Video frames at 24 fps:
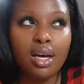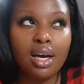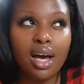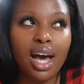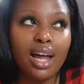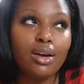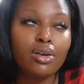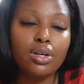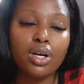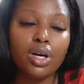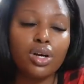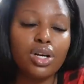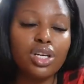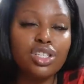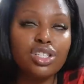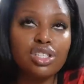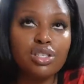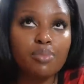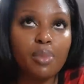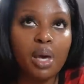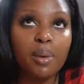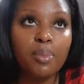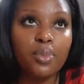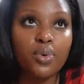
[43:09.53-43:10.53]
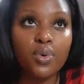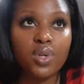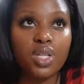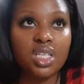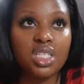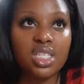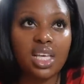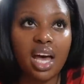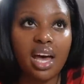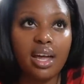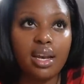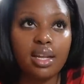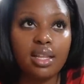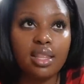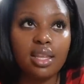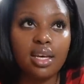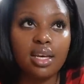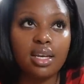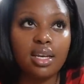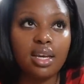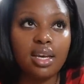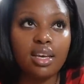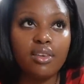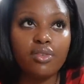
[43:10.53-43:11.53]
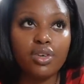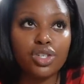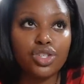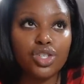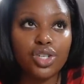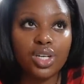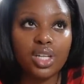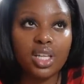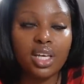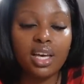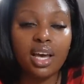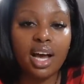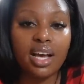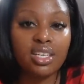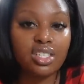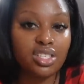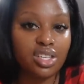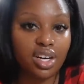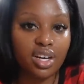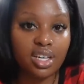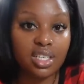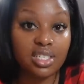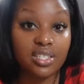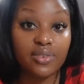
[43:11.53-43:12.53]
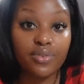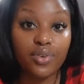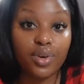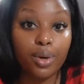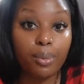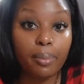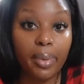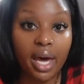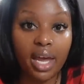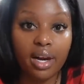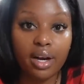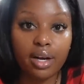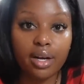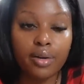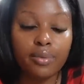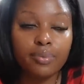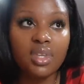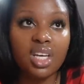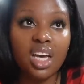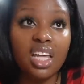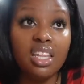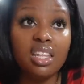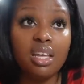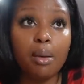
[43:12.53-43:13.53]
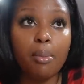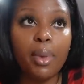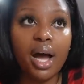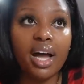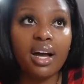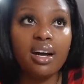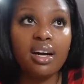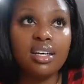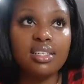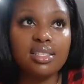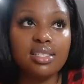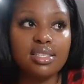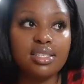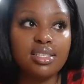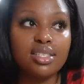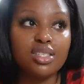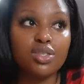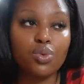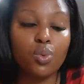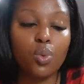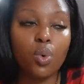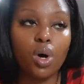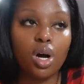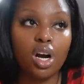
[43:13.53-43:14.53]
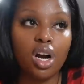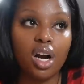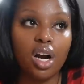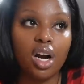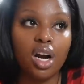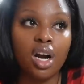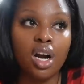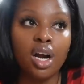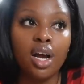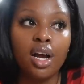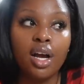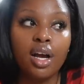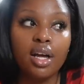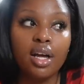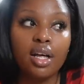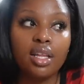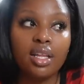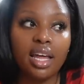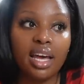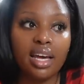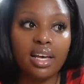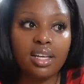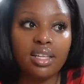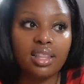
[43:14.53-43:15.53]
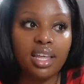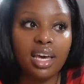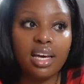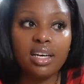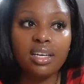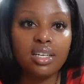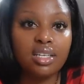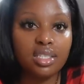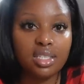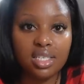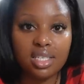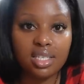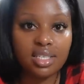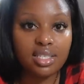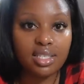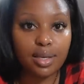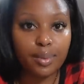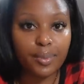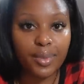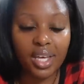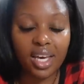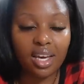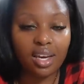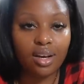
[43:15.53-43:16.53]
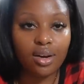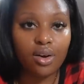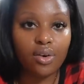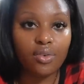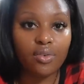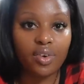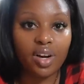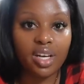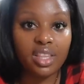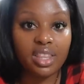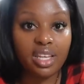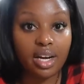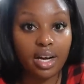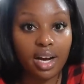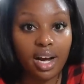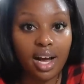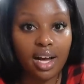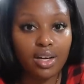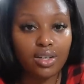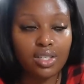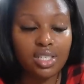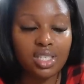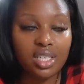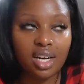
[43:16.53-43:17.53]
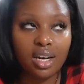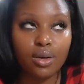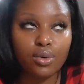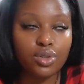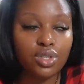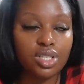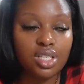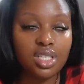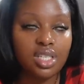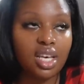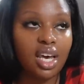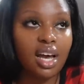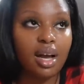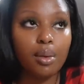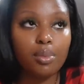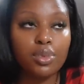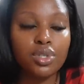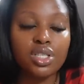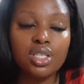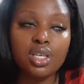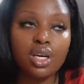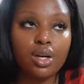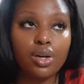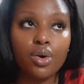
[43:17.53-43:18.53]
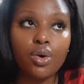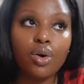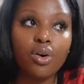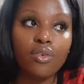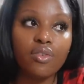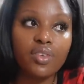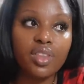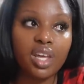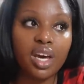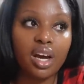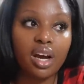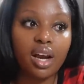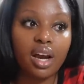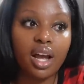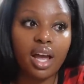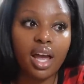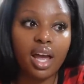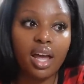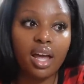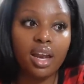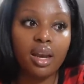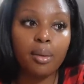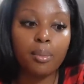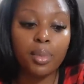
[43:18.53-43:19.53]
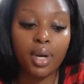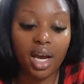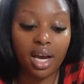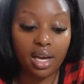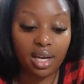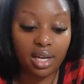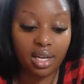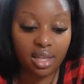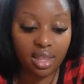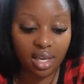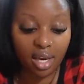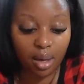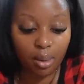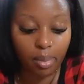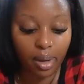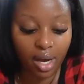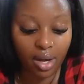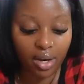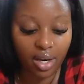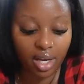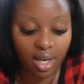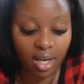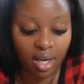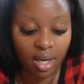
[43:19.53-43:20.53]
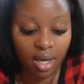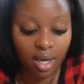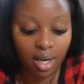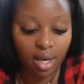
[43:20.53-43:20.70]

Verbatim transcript: I don't know, it just made me really sad. And then eventually I started to feel better. And then my cousins were like, they cooked something over at their house, and I was just like, I'm just gonna go over there and I'm not gonna think about it.